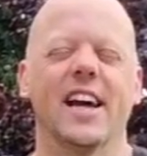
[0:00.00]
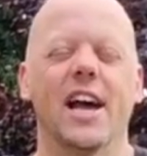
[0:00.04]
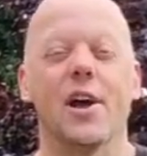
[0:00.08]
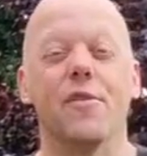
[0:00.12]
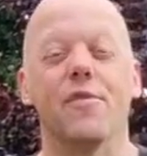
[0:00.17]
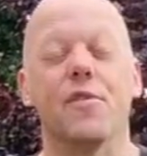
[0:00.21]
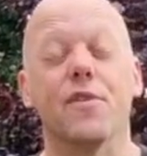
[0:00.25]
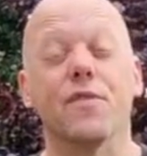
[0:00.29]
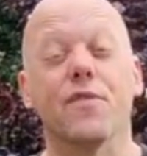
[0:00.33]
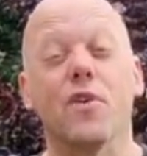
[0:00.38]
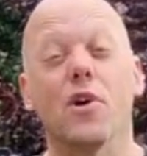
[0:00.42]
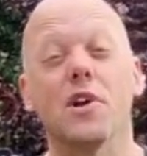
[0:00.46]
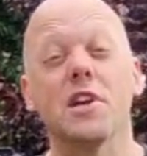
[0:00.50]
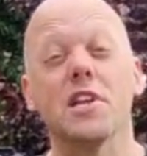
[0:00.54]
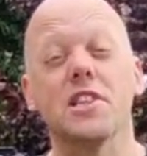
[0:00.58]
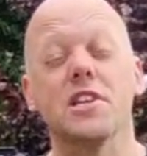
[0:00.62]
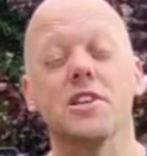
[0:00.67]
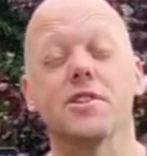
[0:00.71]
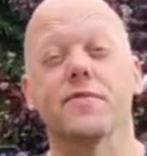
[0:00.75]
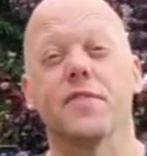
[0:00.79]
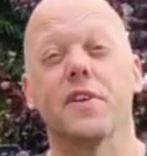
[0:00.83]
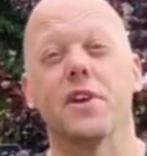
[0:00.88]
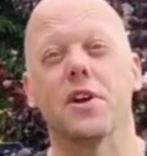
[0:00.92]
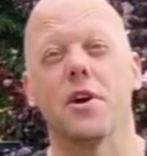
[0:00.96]
If you're finding
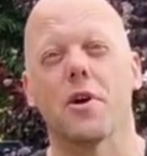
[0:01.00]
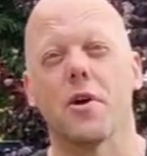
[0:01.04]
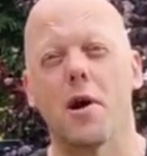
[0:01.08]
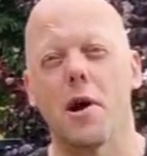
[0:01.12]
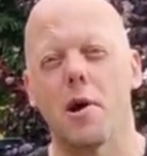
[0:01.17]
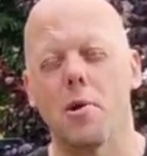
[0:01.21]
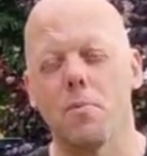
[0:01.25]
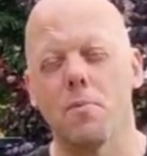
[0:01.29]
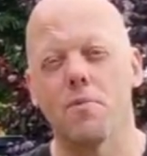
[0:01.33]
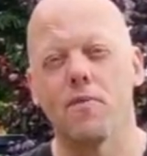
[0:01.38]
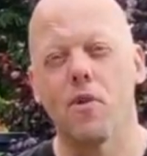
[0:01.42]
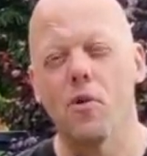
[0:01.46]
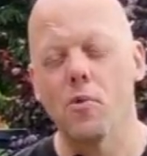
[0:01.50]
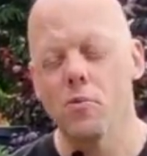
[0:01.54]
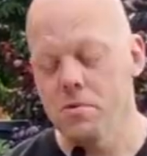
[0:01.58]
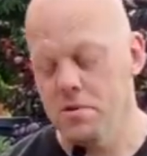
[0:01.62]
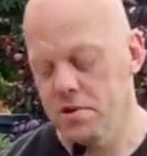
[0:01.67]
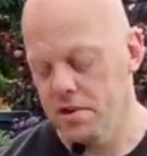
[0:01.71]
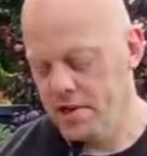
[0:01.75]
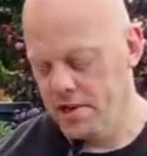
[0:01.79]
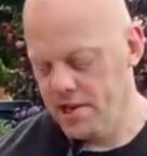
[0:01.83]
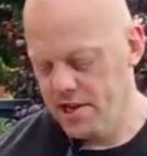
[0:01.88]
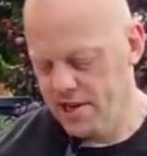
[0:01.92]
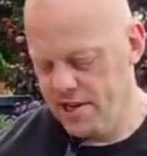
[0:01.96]
this video helpful,
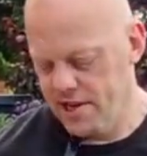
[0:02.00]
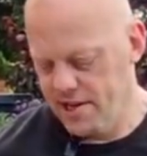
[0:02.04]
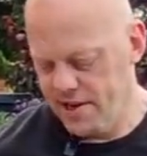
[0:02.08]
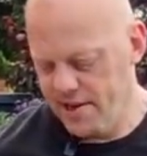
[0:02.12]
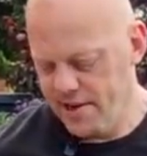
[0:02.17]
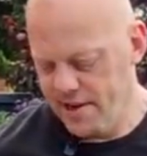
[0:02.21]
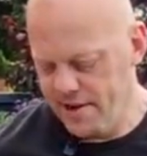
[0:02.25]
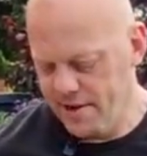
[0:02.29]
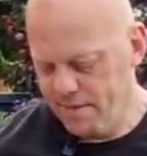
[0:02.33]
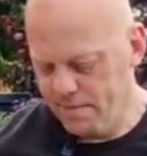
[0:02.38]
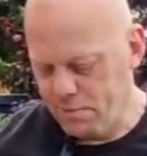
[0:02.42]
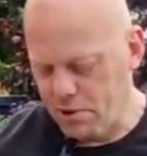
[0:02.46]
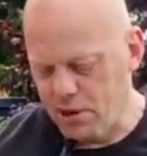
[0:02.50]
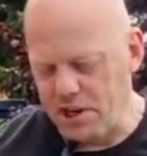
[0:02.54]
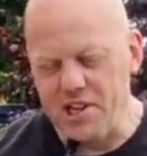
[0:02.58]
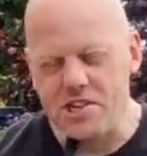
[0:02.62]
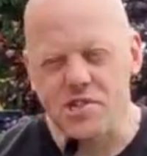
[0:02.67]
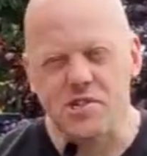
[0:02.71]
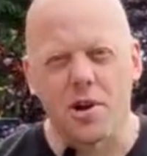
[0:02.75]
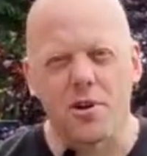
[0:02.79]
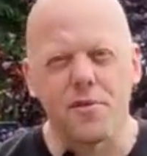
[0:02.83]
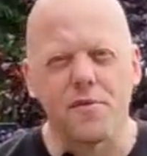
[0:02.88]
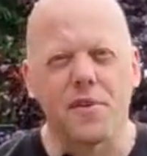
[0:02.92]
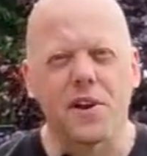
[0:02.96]

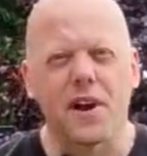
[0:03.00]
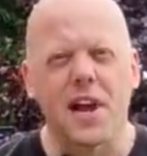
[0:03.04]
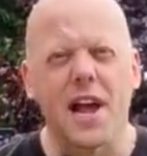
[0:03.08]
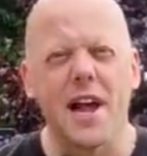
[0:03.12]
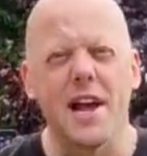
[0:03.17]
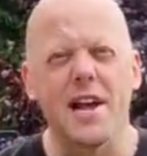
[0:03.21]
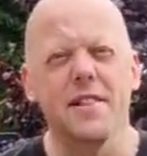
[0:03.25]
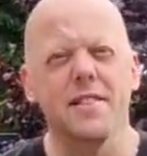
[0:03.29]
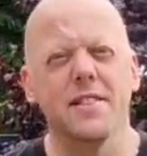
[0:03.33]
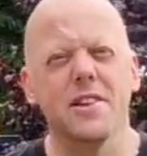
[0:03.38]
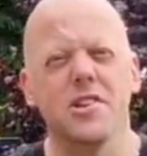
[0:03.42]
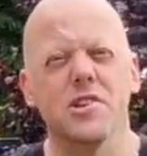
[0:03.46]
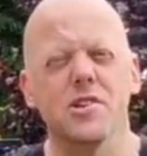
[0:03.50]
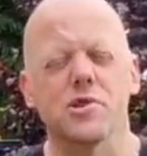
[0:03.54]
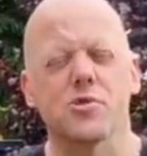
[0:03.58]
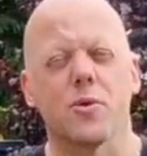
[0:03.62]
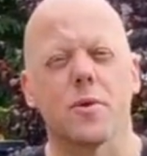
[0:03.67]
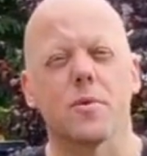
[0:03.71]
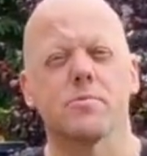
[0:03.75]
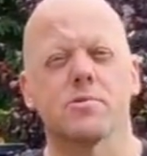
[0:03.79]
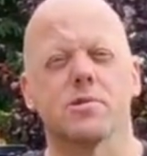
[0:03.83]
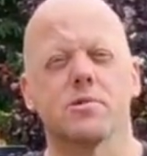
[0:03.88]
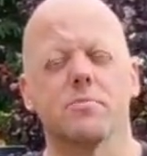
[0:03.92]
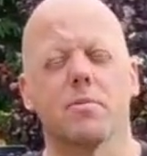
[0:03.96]
please don't forget, in the
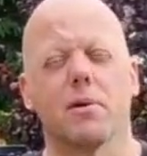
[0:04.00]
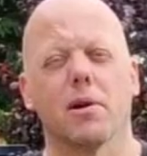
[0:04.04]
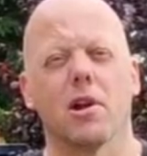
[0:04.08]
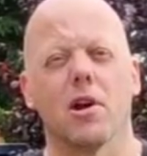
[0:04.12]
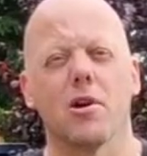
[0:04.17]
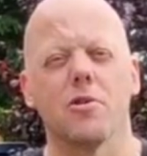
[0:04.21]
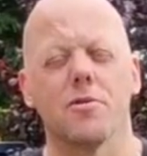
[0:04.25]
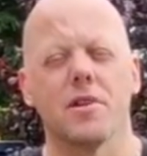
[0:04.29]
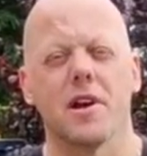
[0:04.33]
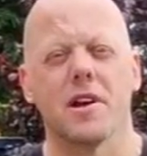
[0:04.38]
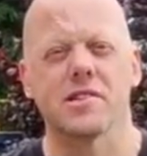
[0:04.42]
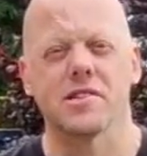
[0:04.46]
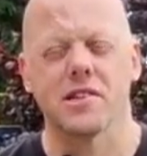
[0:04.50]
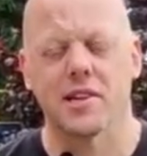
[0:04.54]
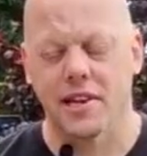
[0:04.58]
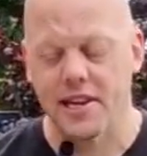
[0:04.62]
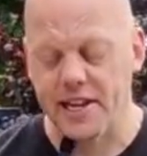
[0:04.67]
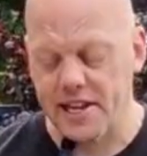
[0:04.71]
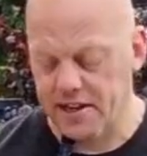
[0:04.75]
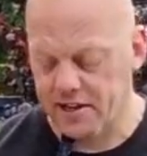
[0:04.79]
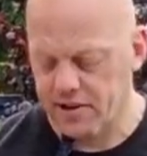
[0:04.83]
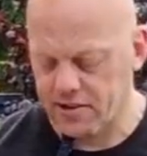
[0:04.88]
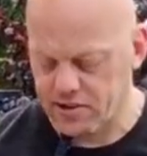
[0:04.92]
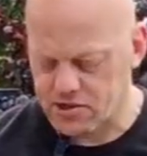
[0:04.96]
description below there's a
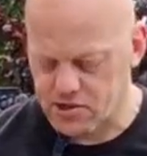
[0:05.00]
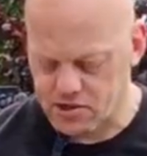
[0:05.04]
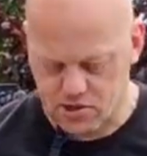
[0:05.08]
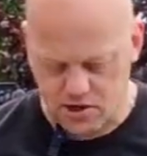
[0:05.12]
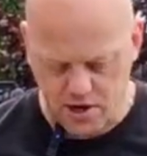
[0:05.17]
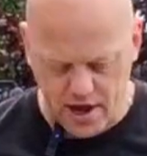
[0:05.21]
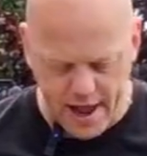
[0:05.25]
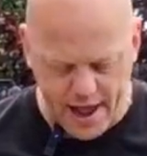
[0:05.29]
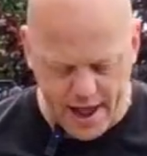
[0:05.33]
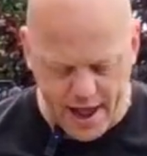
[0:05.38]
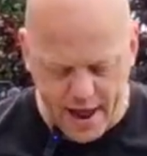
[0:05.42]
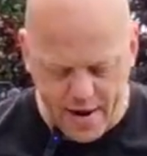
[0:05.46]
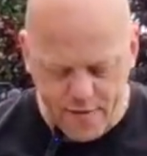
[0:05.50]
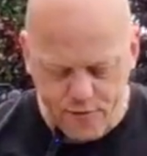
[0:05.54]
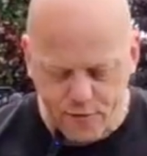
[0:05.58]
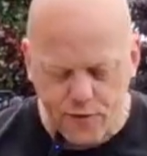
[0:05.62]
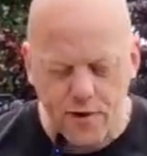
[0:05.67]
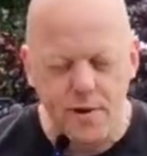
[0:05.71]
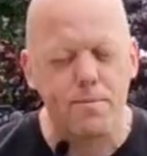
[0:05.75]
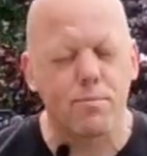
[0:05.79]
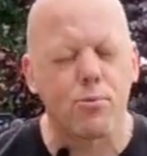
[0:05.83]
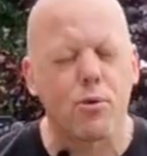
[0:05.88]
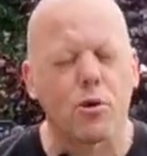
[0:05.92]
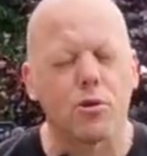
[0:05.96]
links to
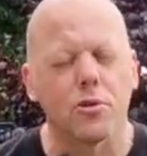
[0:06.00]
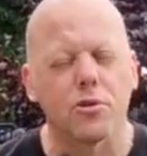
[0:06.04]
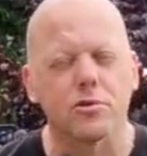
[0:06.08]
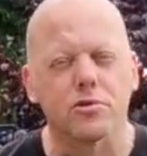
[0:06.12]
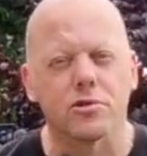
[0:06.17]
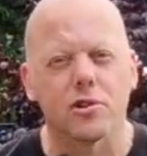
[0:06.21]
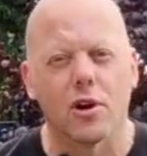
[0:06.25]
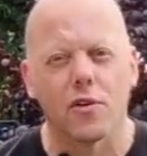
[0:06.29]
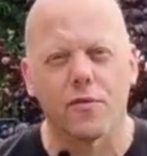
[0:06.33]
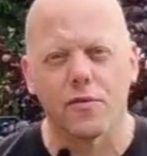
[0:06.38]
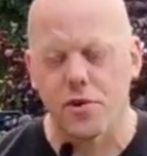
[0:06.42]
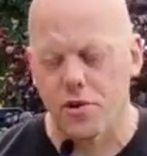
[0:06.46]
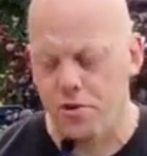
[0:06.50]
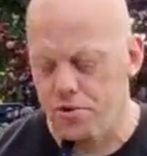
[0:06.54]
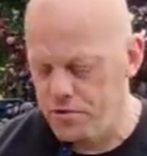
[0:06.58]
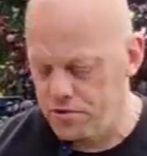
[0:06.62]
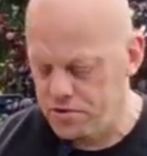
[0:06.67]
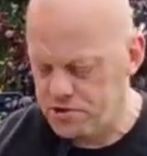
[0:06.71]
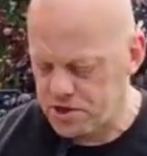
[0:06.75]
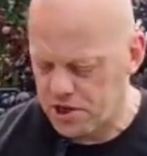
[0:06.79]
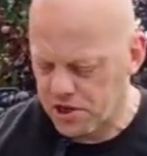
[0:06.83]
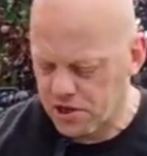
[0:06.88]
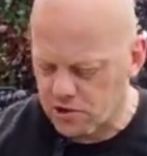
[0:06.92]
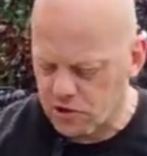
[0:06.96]
every product I've
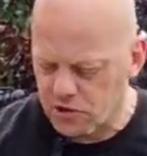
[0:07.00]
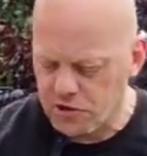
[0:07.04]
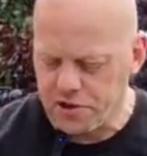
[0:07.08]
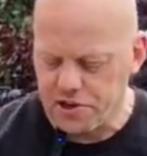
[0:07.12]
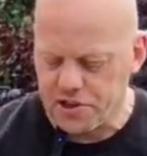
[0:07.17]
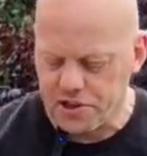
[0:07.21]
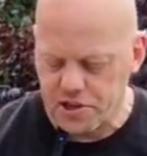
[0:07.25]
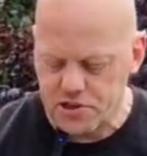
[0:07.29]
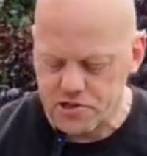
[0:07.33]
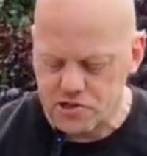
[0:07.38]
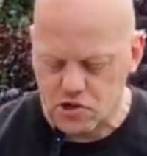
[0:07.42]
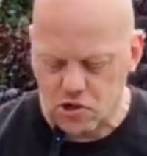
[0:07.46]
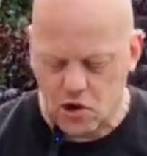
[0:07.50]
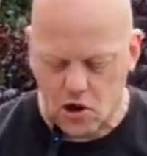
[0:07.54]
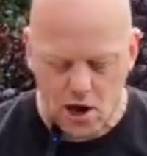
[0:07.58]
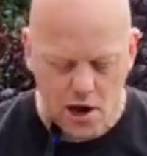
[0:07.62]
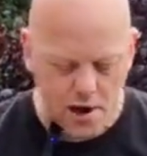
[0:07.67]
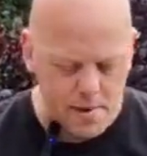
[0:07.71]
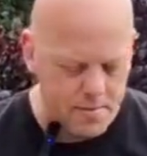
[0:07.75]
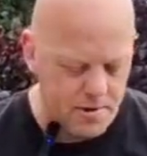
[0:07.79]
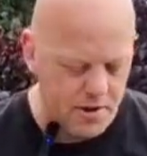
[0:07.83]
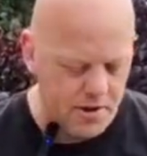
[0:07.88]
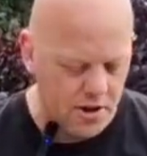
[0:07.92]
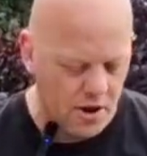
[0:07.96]
used, including the
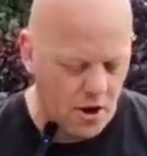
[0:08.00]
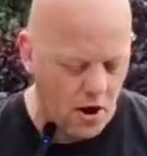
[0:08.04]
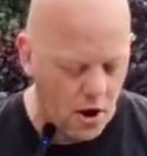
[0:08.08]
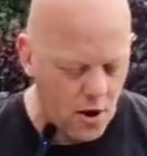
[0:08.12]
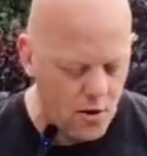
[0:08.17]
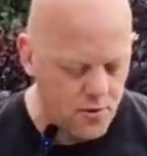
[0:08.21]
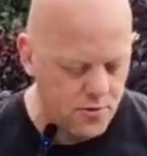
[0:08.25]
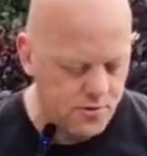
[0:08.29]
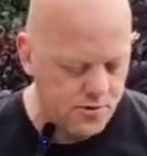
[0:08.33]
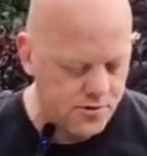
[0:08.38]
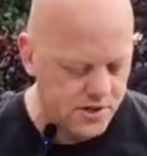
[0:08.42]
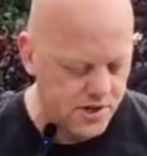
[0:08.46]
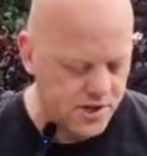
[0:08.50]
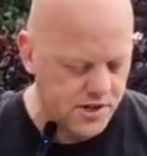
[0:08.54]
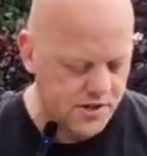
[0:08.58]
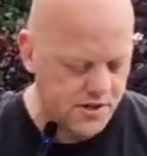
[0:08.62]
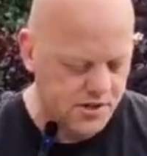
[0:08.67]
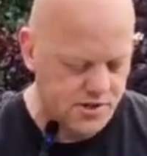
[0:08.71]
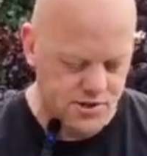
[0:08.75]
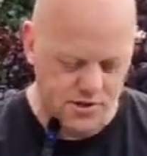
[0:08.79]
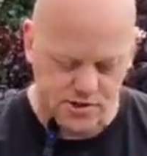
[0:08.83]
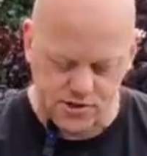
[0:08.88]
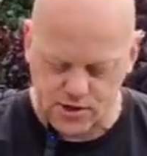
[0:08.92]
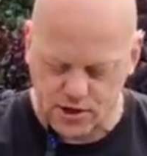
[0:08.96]
timer, the
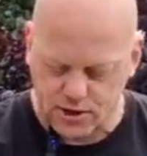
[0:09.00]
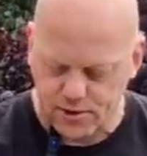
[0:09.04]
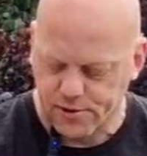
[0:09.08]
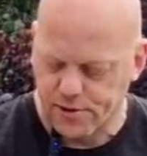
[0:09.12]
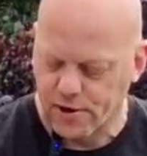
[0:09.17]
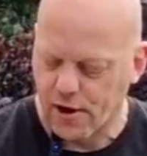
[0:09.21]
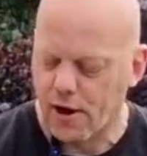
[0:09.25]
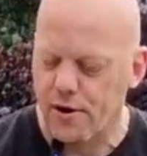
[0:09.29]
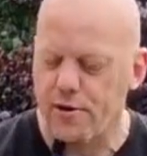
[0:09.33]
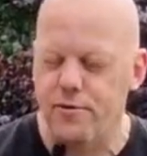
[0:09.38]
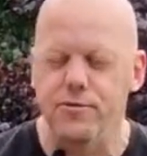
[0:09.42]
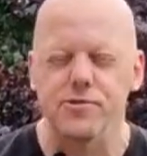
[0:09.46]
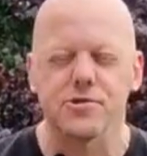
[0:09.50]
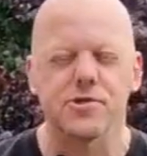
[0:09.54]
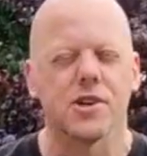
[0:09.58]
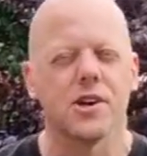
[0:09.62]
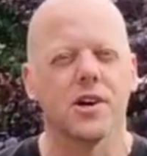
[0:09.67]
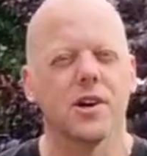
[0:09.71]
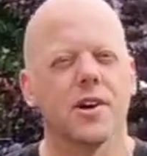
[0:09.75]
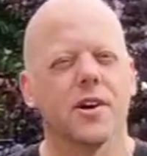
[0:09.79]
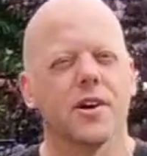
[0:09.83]
hoses, the soak hose,